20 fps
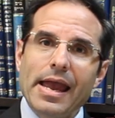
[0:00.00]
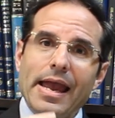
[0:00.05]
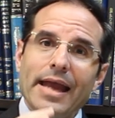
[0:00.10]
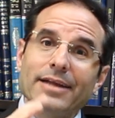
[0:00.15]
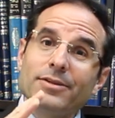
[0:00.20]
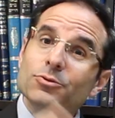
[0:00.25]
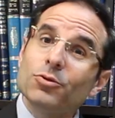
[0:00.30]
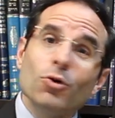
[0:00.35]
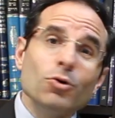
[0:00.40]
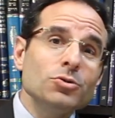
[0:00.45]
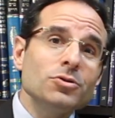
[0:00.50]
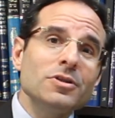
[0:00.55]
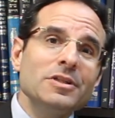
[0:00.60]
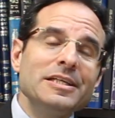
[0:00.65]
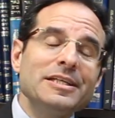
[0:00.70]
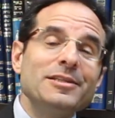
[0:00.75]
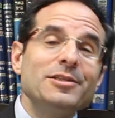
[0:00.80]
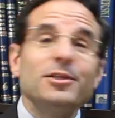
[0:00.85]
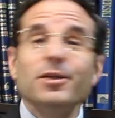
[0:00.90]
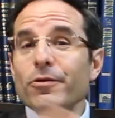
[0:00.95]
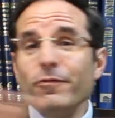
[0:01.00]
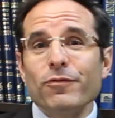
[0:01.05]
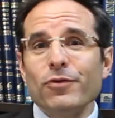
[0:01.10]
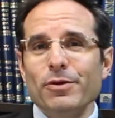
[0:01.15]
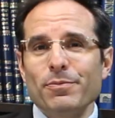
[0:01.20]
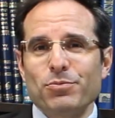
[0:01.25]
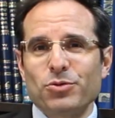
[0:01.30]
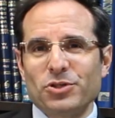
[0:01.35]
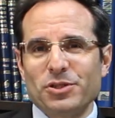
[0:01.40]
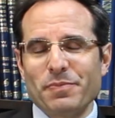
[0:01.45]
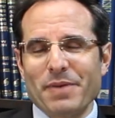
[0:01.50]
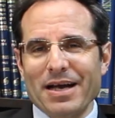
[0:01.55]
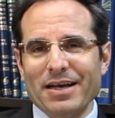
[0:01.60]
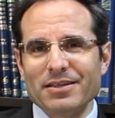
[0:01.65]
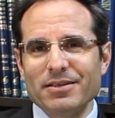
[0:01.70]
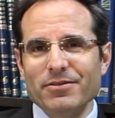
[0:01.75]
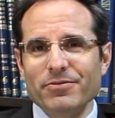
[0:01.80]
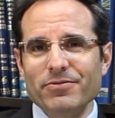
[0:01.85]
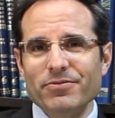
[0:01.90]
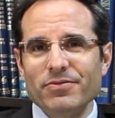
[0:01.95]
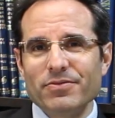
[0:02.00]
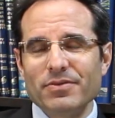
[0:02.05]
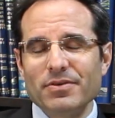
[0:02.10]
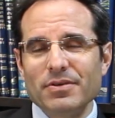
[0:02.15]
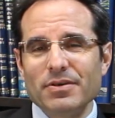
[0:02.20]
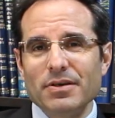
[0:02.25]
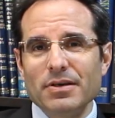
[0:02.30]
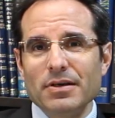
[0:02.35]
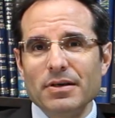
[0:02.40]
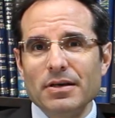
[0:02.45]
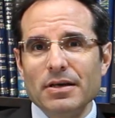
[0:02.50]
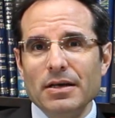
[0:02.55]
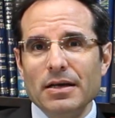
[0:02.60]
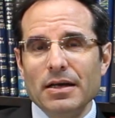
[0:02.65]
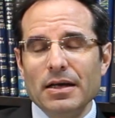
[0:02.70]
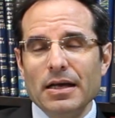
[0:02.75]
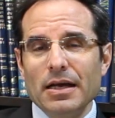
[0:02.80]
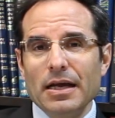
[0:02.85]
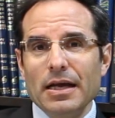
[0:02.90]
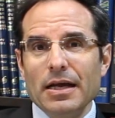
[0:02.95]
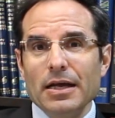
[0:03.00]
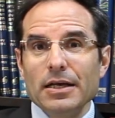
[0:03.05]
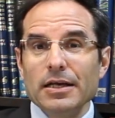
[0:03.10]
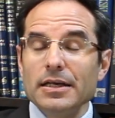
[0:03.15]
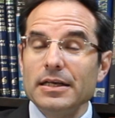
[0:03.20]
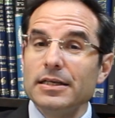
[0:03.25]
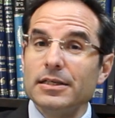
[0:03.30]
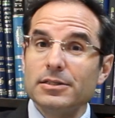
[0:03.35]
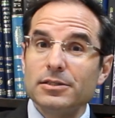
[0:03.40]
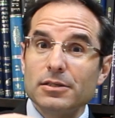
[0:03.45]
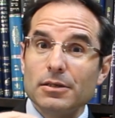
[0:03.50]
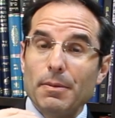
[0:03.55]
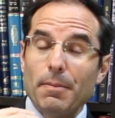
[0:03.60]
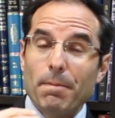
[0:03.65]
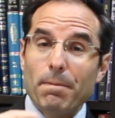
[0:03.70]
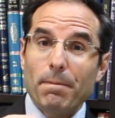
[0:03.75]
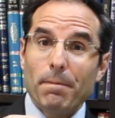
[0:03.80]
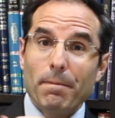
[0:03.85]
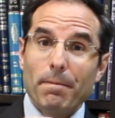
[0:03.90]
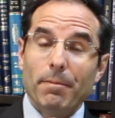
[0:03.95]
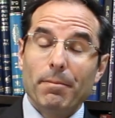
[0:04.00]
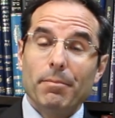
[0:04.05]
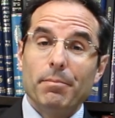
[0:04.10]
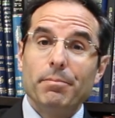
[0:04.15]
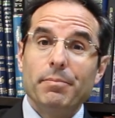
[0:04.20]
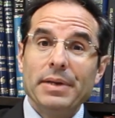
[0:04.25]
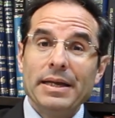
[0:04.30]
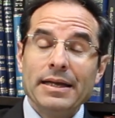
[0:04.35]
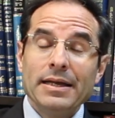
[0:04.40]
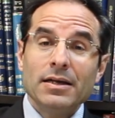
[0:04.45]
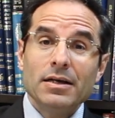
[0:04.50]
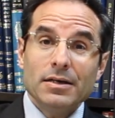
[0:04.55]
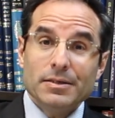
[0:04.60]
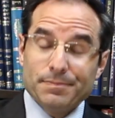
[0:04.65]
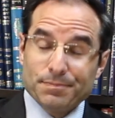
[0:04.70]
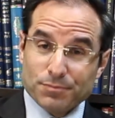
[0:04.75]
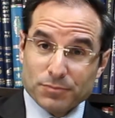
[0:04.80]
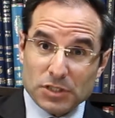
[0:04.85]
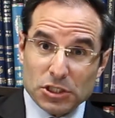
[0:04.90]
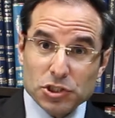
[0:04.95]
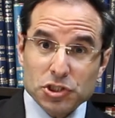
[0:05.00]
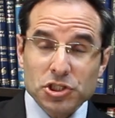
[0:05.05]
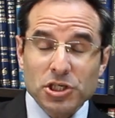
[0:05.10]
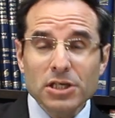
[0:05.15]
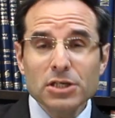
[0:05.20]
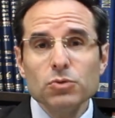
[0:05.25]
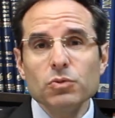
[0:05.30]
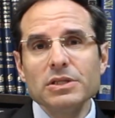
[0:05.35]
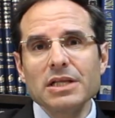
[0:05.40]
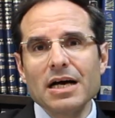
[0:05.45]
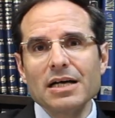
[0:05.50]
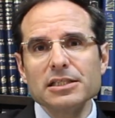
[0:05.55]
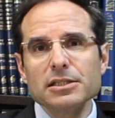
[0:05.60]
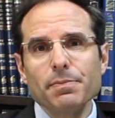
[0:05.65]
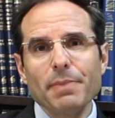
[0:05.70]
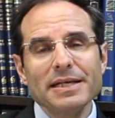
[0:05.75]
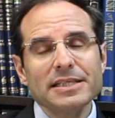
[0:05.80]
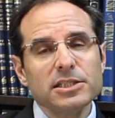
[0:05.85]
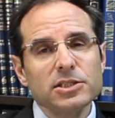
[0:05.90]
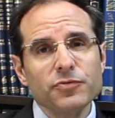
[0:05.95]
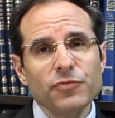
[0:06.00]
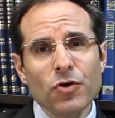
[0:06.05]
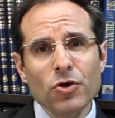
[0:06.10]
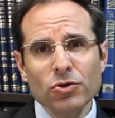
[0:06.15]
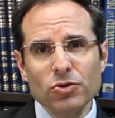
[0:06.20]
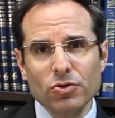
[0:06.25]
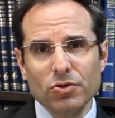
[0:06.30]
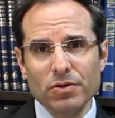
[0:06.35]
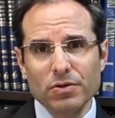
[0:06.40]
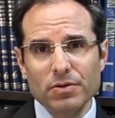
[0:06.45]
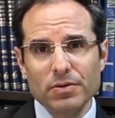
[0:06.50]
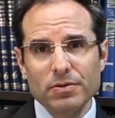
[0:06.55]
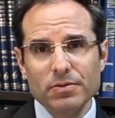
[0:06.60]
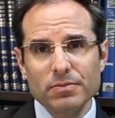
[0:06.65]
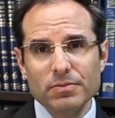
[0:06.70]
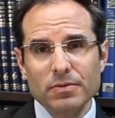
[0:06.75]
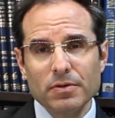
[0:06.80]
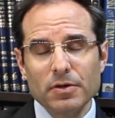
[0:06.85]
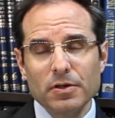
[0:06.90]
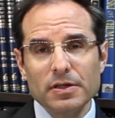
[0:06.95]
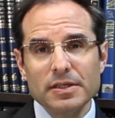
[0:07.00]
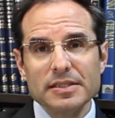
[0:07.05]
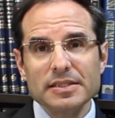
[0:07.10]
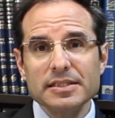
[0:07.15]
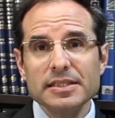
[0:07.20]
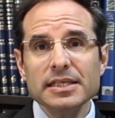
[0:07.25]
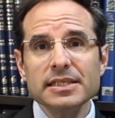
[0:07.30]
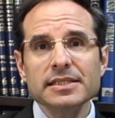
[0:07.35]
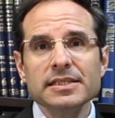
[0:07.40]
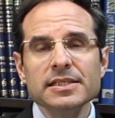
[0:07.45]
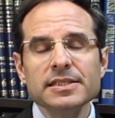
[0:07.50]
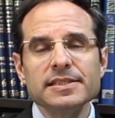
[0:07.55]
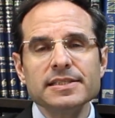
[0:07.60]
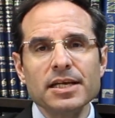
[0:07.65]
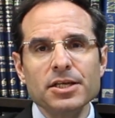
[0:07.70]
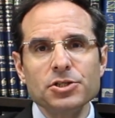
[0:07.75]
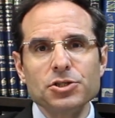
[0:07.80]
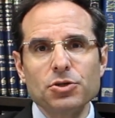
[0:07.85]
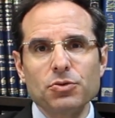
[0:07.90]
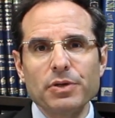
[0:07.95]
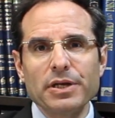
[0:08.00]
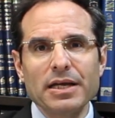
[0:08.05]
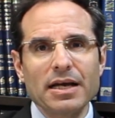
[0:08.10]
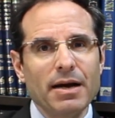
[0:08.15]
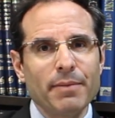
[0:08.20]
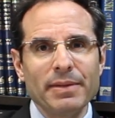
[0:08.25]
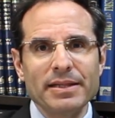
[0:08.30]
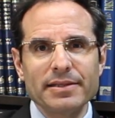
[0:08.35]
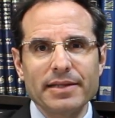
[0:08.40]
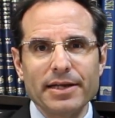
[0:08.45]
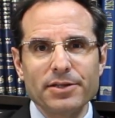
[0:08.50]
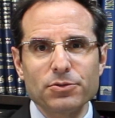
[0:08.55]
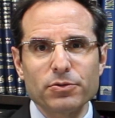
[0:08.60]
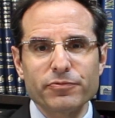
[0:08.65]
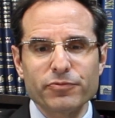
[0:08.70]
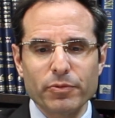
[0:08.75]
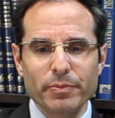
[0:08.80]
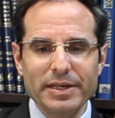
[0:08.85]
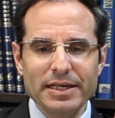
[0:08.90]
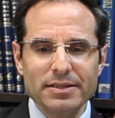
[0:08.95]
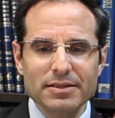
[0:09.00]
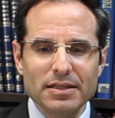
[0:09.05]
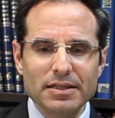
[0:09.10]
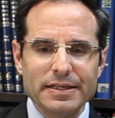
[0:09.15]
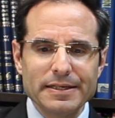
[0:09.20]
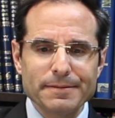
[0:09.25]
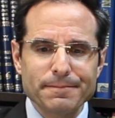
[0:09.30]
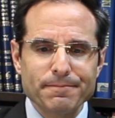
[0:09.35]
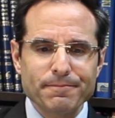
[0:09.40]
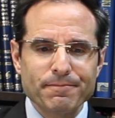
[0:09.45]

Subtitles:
A totally different perspective is being shared with us by Sforno, 16th century commentator from Italy.